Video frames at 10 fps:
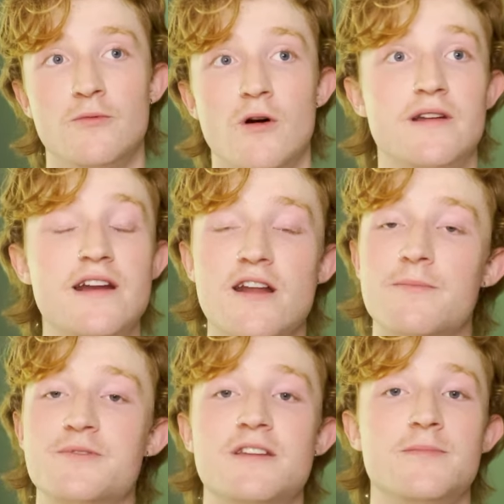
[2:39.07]
While
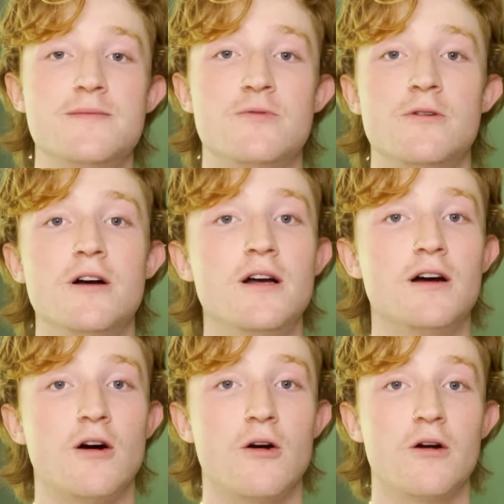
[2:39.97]
ninety-nine percent of people
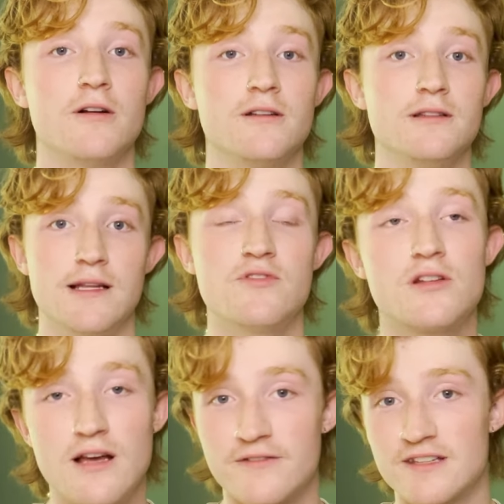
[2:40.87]
are living
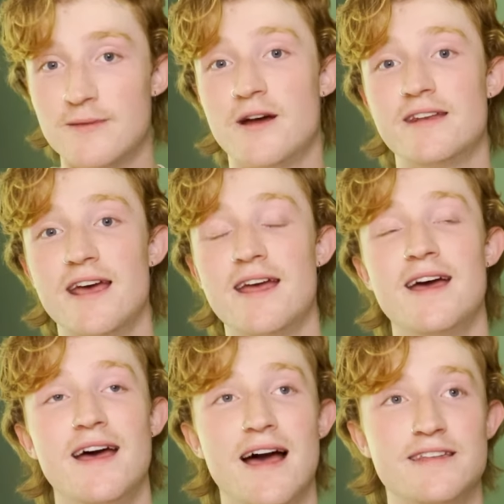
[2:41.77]
their life day by day
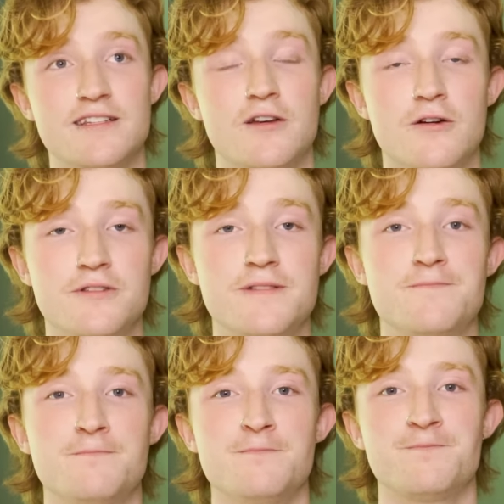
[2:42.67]
as it goes,
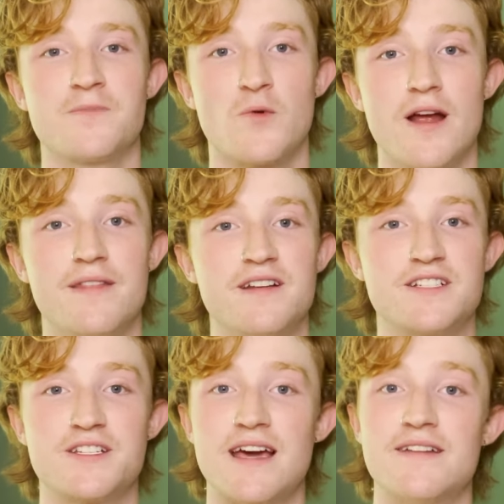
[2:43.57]
right? They
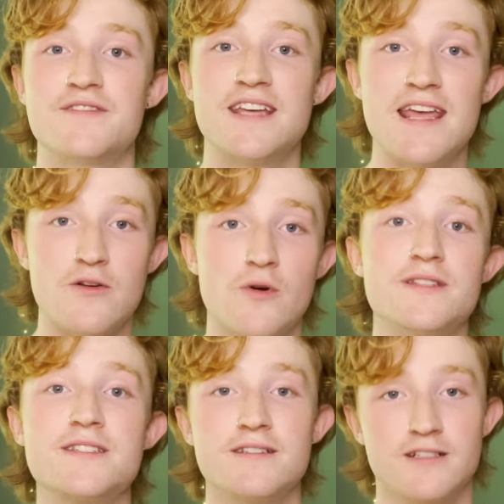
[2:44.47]
just kind of take
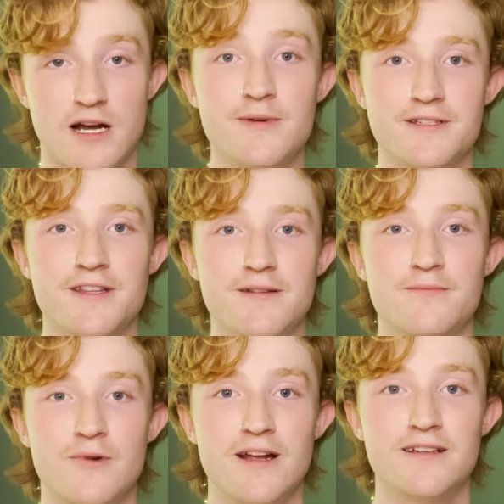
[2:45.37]
what's coming to
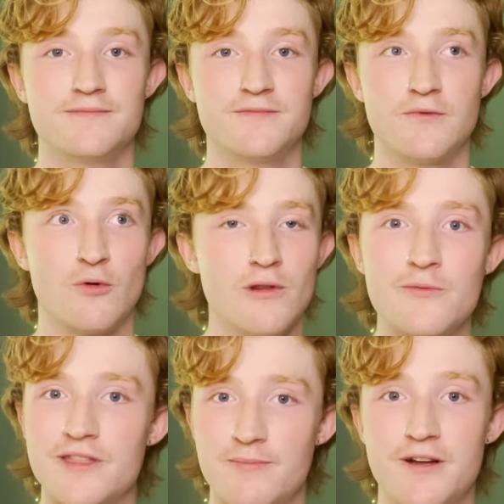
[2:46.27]
them, right? Rolling
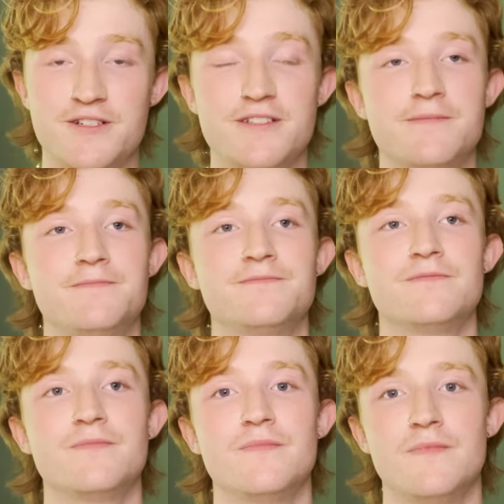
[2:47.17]
with the punches.
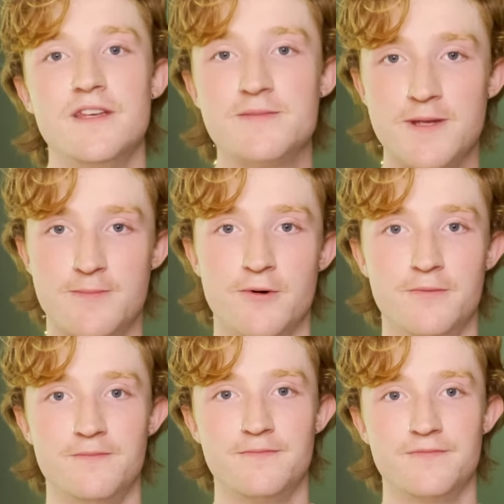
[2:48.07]
These
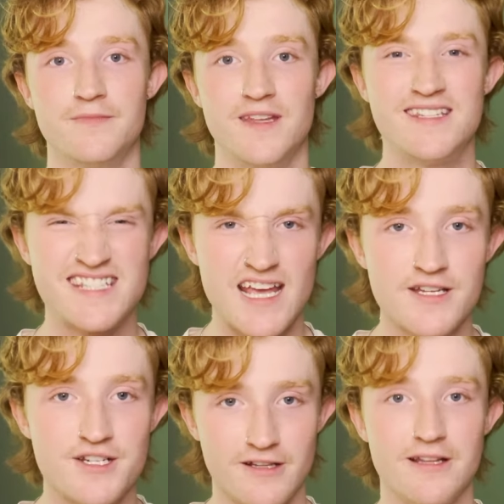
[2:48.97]
people
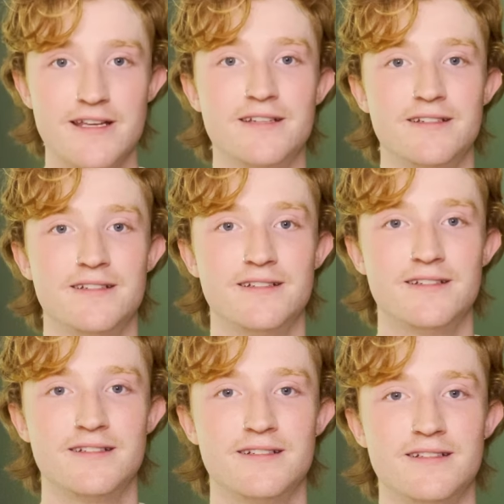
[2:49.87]
intentionally
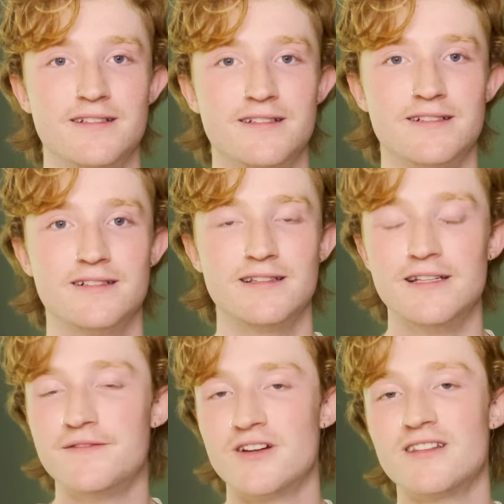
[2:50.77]

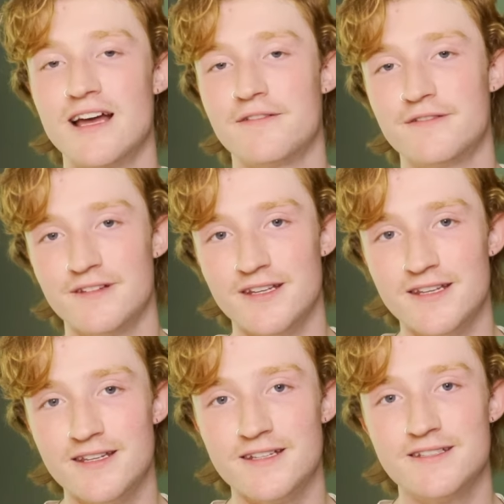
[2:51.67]
live their life
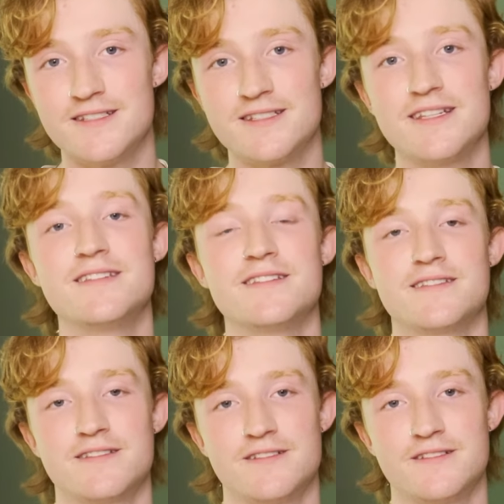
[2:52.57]
in
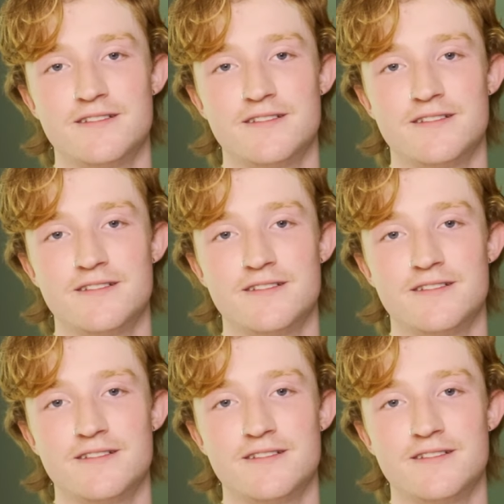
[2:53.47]
seasons.